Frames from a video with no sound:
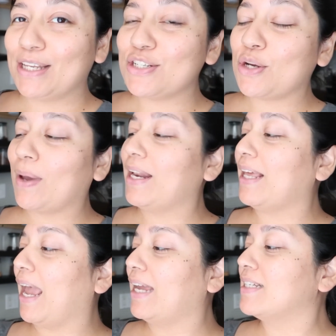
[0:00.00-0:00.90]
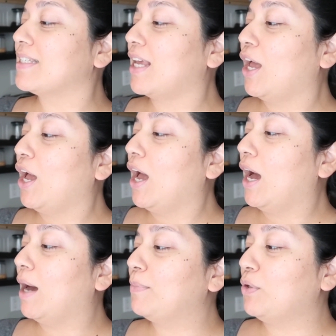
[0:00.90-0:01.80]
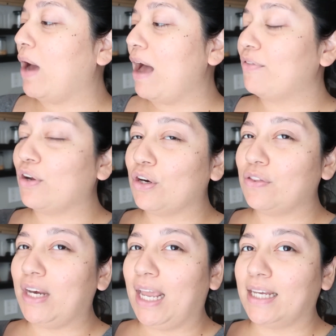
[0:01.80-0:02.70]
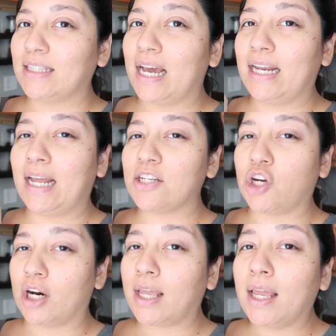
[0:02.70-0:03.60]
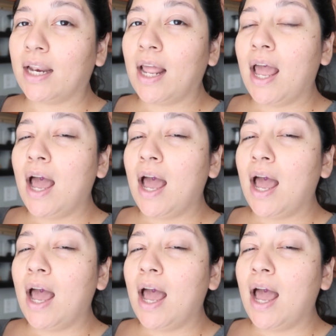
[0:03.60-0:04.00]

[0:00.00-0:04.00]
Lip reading: and Joanna Gaines, who have the Hearth and Hand line at Target,